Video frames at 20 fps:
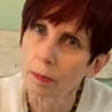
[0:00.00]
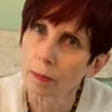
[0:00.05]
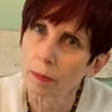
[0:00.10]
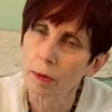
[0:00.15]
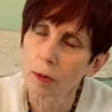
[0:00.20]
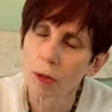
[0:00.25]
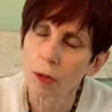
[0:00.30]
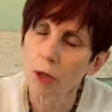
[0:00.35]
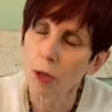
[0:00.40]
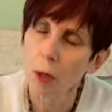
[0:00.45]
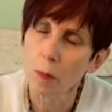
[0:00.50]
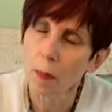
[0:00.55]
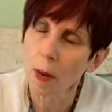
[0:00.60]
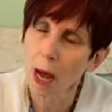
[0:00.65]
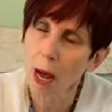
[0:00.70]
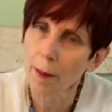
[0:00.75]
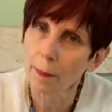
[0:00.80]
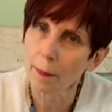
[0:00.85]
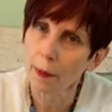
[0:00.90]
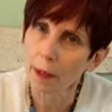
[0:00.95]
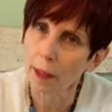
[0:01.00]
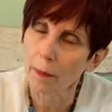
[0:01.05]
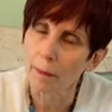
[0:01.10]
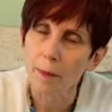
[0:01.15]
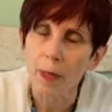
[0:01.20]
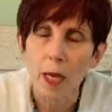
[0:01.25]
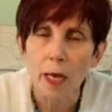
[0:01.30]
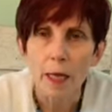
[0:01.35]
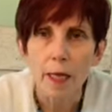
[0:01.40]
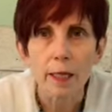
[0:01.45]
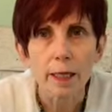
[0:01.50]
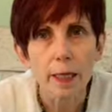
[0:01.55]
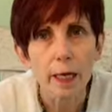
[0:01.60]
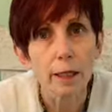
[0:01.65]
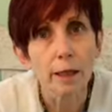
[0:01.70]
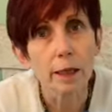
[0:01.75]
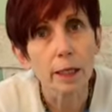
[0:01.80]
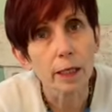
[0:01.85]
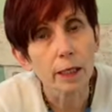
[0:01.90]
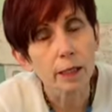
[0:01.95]
so popular
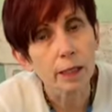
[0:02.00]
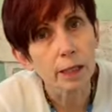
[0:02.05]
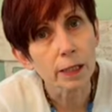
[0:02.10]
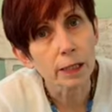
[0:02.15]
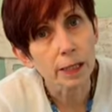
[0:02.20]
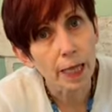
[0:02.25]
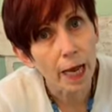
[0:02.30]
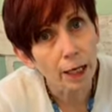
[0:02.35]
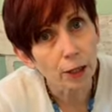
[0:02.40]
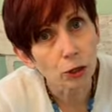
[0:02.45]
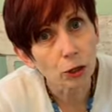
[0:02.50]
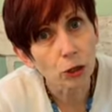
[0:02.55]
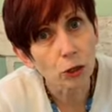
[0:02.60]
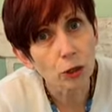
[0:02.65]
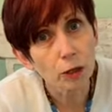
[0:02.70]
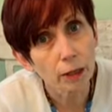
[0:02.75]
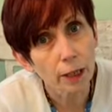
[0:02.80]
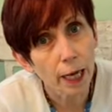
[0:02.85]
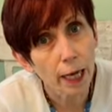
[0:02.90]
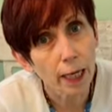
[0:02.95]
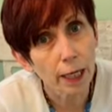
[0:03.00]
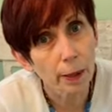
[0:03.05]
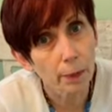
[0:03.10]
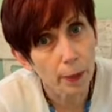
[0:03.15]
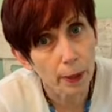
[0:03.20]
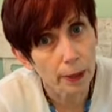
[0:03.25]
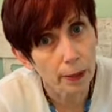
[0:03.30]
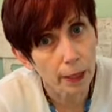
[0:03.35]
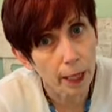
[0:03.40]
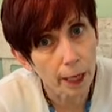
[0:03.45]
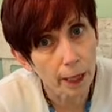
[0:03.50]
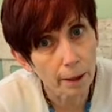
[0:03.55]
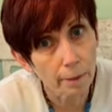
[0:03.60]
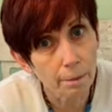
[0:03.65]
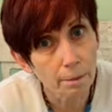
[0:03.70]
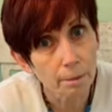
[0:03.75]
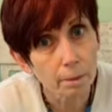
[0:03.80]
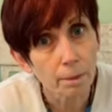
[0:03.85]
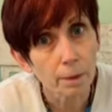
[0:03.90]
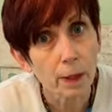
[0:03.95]
that there's National Teddy Bear Day
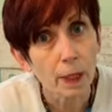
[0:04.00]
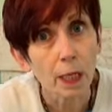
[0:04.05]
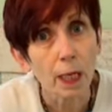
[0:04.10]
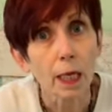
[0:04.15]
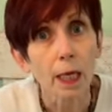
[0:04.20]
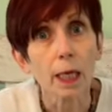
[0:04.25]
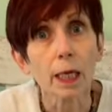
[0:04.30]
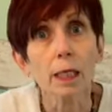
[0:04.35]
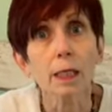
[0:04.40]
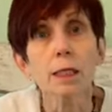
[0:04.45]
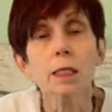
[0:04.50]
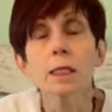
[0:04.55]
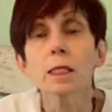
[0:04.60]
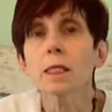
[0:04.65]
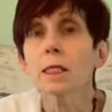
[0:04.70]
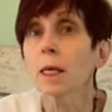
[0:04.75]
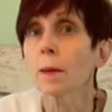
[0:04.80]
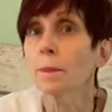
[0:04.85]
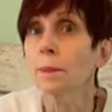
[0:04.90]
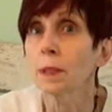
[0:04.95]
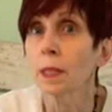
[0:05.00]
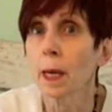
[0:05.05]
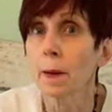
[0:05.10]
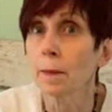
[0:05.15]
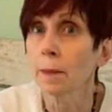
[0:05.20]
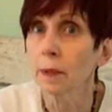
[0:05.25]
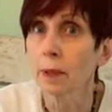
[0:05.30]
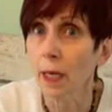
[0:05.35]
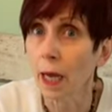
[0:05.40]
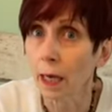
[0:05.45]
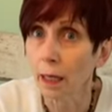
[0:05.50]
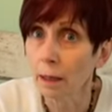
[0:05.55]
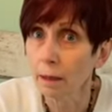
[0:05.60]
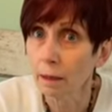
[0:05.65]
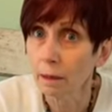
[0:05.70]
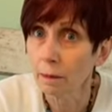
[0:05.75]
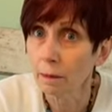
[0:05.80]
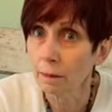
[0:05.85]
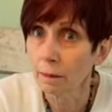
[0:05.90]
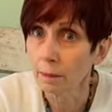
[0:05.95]
is September 9th.
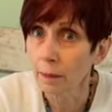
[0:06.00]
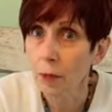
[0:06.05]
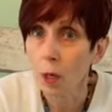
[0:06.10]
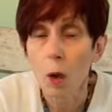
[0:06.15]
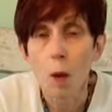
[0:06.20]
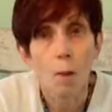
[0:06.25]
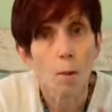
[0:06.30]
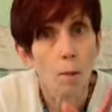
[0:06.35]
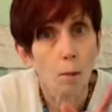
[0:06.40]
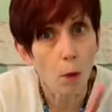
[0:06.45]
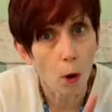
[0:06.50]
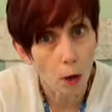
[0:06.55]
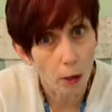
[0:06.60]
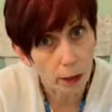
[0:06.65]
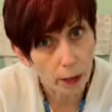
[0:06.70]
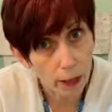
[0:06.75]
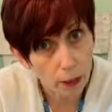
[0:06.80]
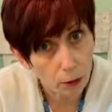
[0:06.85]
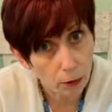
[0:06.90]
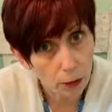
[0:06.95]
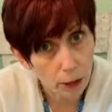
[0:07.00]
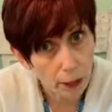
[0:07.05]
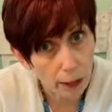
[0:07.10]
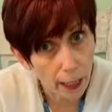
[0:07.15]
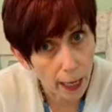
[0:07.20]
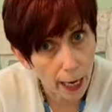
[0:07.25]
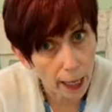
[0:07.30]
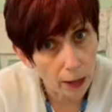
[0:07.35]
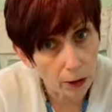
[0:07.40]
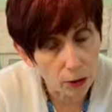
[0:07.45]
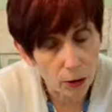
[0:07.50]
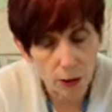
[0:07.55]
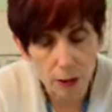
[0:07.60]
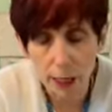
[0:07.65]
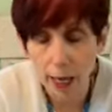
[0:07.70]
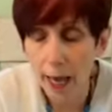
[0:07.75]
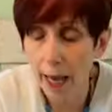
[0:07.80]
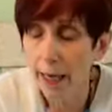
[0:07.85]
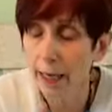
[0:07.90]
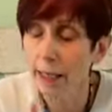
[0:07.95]
Mark that on your calendars.
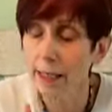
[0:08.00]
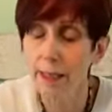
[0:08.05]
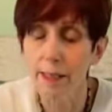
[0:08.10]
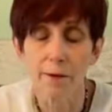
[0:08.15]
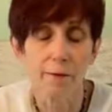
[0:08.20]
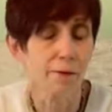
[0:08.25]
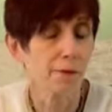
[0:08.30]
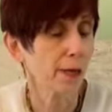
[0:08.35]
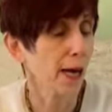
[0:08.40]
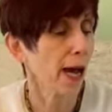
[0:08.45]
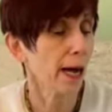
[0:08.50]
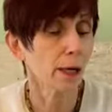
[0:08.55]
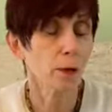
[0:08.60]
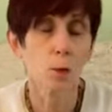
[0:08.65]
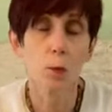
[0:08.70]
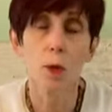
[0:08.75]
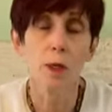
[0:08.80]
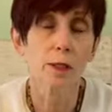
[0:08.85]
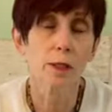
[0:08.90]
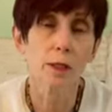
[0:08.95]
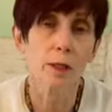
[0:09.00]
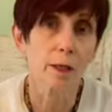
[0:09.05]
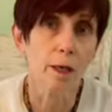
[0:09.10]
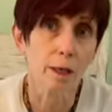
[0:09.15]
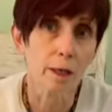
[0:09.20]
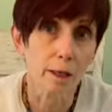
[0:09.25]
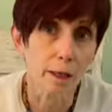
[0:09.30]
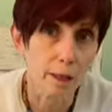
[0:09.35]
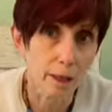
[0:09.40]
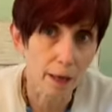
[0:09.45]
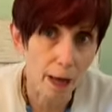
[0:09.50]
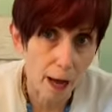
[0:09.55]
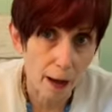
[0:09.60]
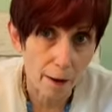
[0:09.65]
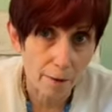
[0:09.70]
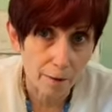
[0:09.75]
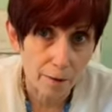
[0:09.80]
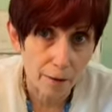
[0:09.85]
And as if that wasn't enough,